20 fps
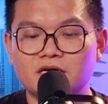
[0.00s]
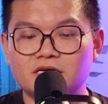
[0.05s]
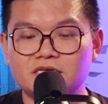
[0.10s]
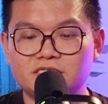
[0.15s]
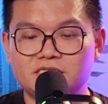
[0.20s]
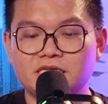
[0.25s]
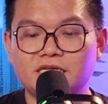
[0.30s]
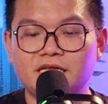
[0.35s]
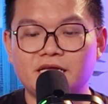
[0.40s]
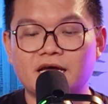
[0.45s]

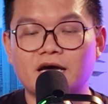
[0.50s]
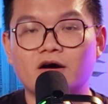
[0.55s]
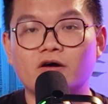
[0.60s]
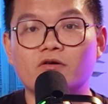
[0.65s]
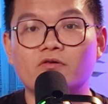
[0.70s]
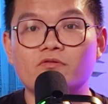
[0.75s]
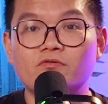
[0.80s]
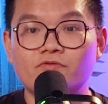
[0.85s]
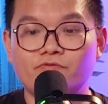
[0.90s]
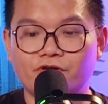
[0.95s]

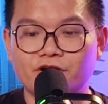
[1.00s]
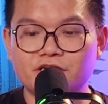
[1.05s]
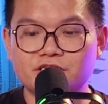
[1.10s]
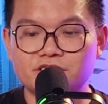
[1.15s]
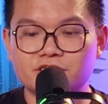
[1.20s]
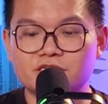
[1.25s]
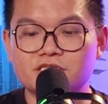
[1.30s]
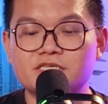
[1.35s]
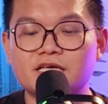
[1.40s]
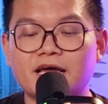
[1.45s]
CDL,
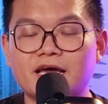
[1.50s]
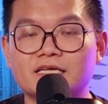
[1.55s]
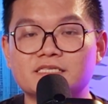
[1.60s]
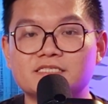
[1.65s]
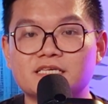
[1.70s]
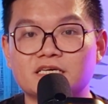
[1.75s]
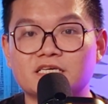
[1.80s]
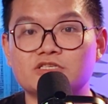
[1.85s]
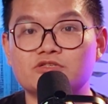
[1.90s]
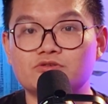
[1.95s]
Frasers, and
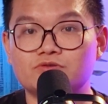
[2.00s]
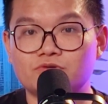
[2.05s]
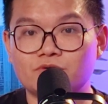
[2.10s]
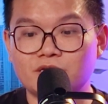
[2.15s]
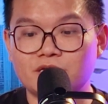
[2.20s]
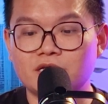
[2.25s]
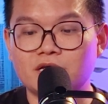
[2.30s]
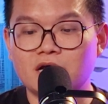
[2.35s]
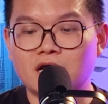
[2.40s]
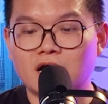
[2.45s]

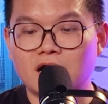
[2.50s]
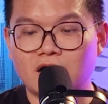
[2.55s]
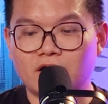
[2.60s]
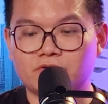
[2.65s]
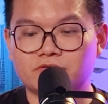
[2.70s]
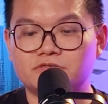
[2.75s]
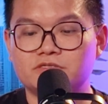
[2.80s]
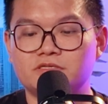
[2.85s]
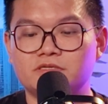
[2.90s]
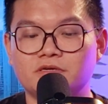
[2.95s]
Sekisui
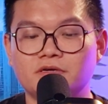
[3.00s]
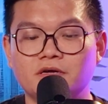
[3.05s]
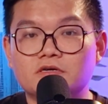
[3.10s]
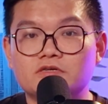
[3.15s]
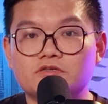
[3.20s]
House.